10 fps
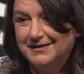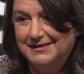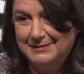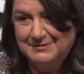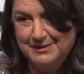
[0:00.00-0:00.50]

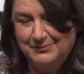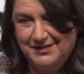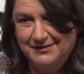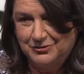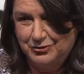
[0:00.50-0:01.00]
Name
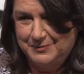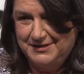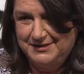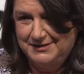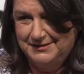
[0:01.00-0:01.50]
someone? Or some
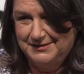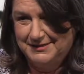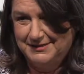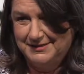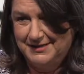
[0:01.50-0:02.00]
country
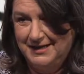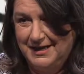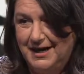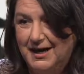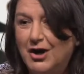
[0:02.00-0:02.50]
or something. I...
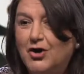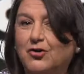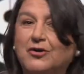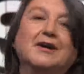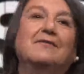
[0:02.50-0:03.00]
Oh,
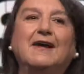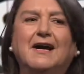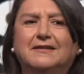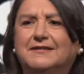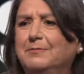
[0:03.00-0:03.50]
well,
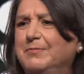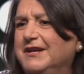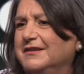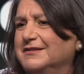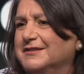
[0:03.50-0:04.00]
the
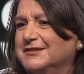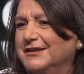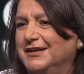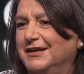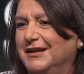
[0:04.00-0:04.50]
biggest...
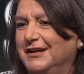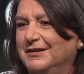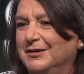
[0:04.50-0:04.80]
Uh, I know eh, we're